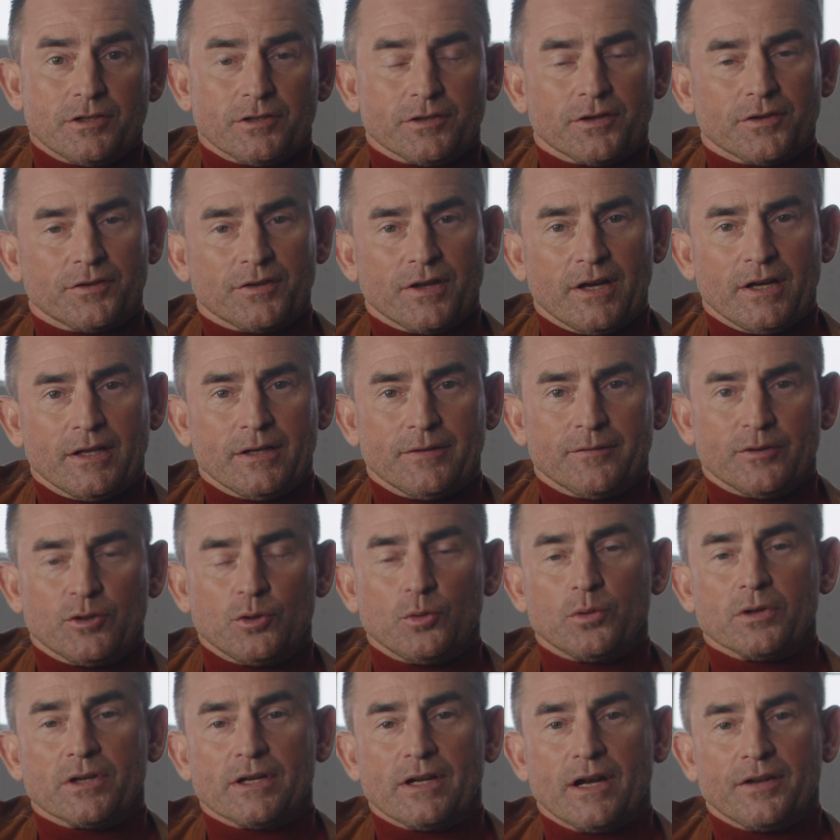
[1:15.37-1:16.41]
design of an
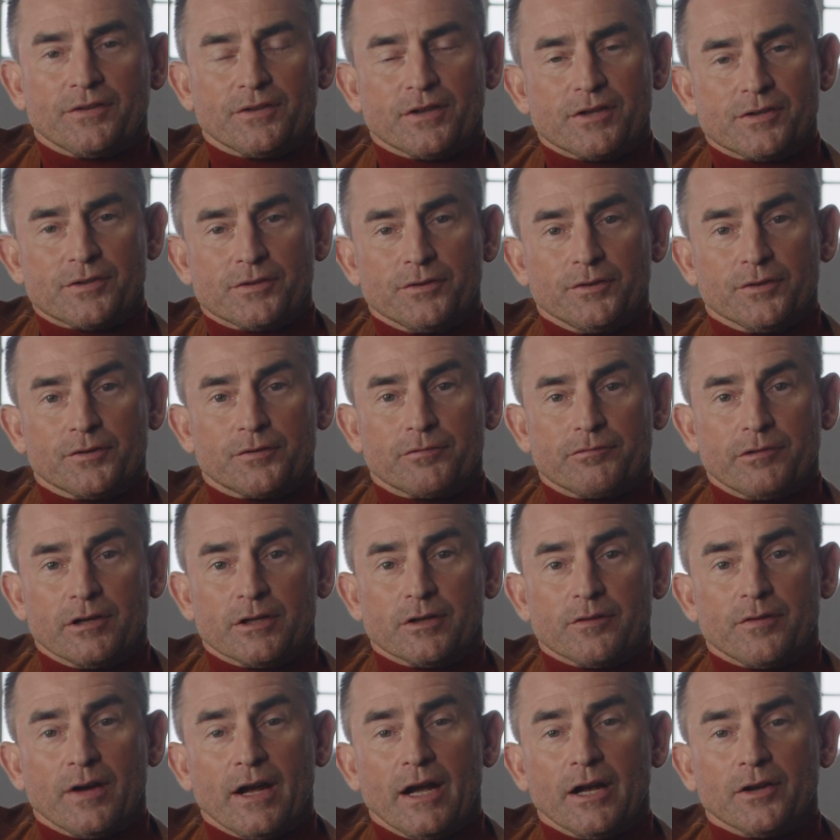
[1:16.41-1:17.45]
organization's front
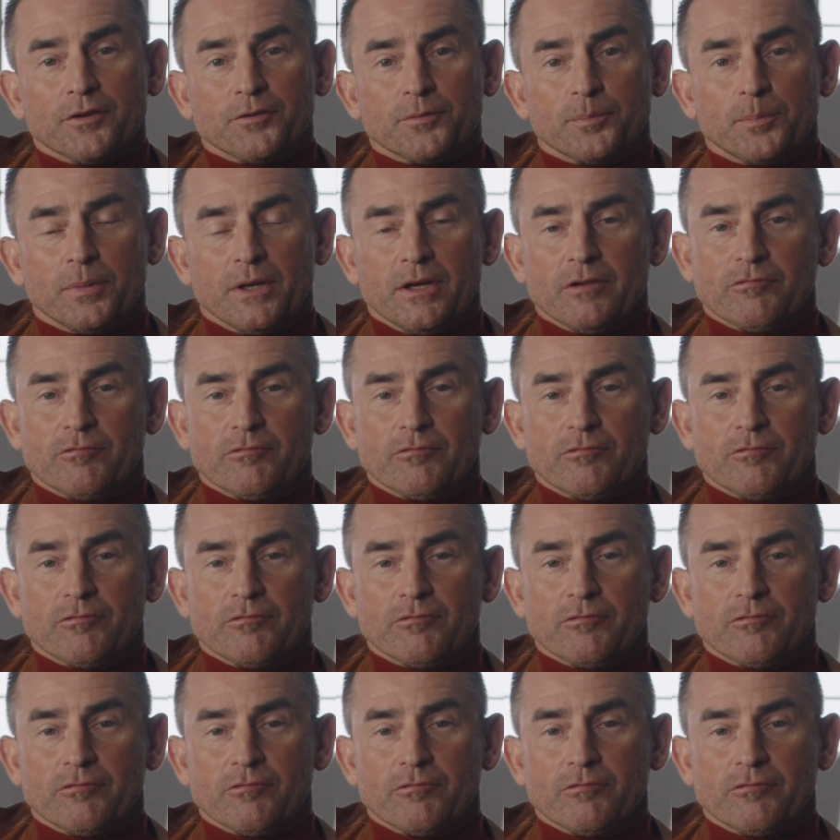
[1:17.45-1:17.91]
of house being